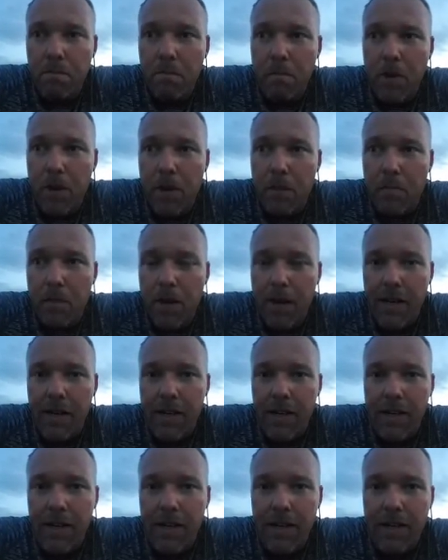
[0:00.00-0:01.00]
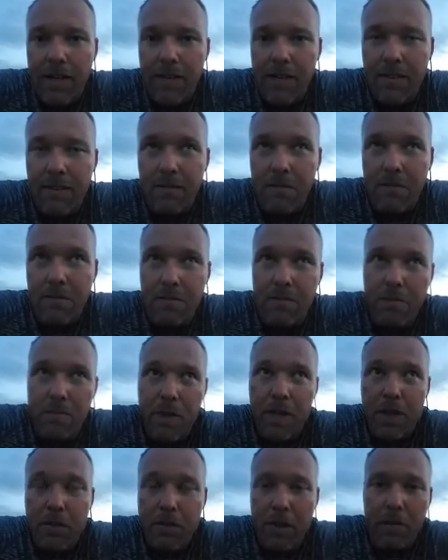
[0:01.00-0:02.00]
with
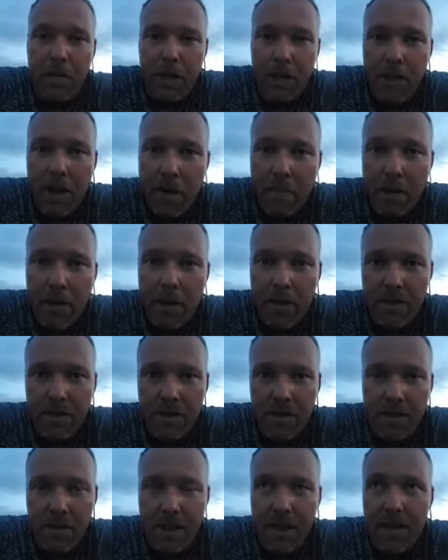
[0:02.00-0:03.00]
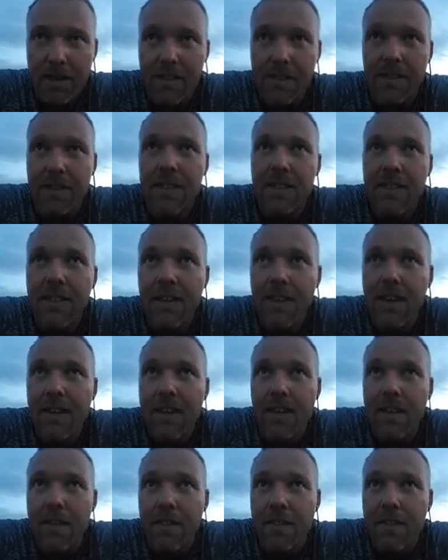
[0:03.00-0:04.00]
being around my grandparents a lot.
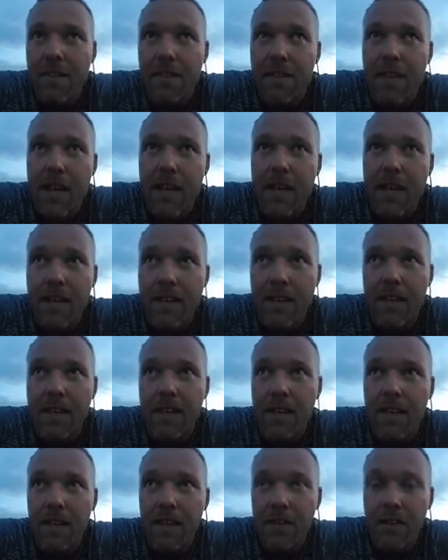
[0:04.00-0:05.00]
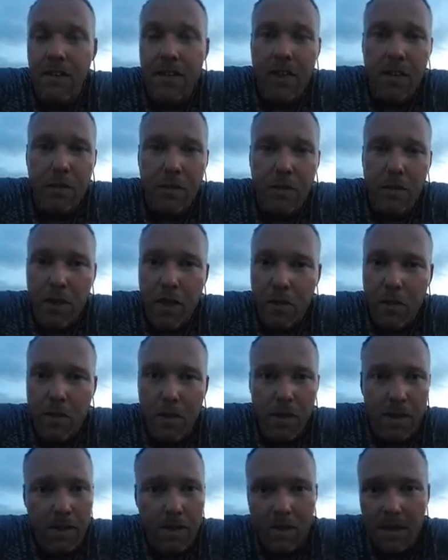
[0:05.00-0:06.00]
They grew up,
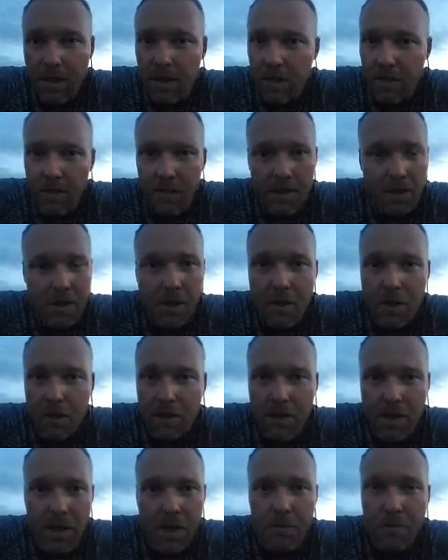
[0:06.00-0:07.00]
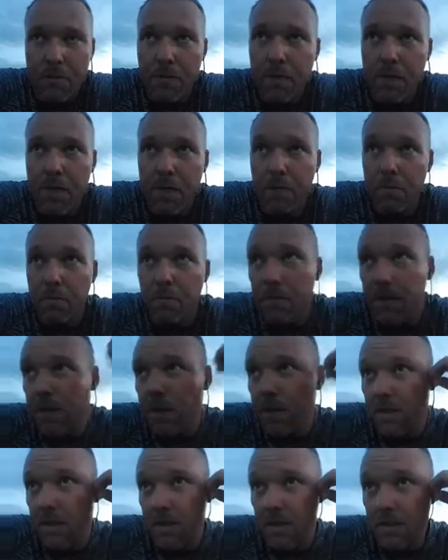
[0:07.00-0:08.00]
and it was hard times for them,
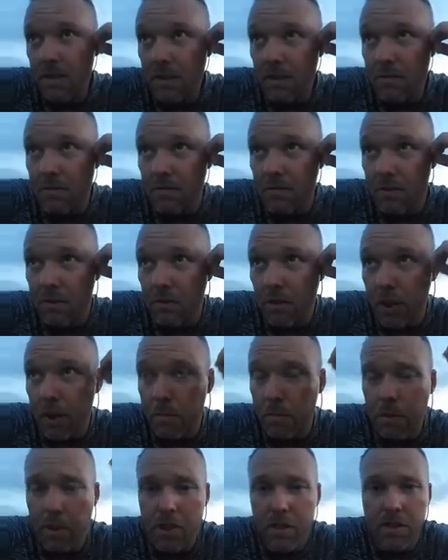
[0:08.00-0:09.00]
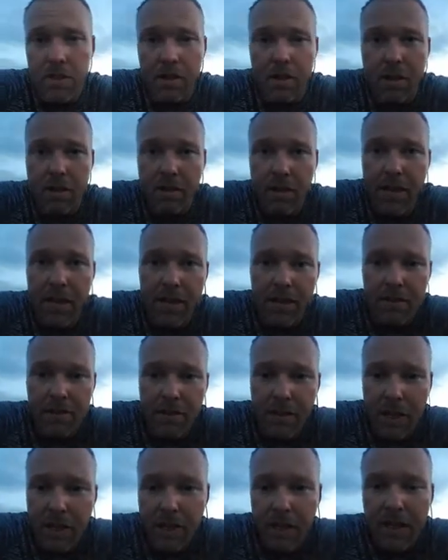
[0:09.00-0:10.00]
the Great Depression and all that.
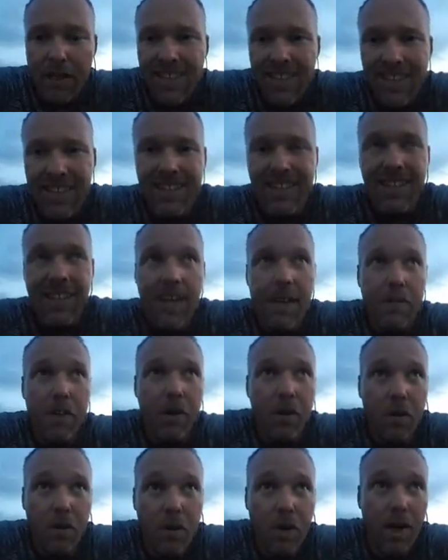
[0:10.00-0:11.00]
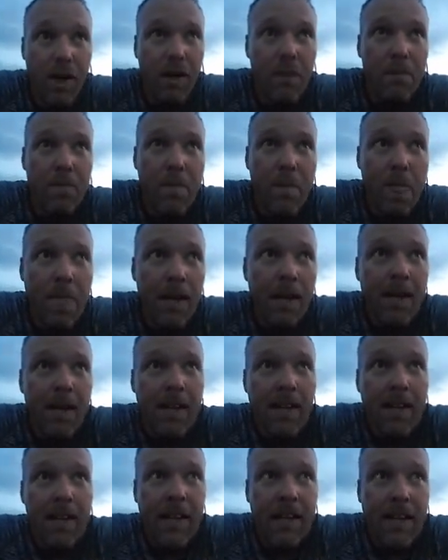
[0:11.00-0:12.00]
So they didn't have a whole lot,
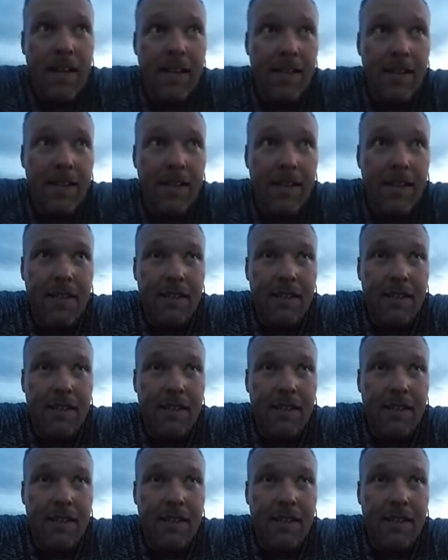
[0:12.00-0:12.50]
and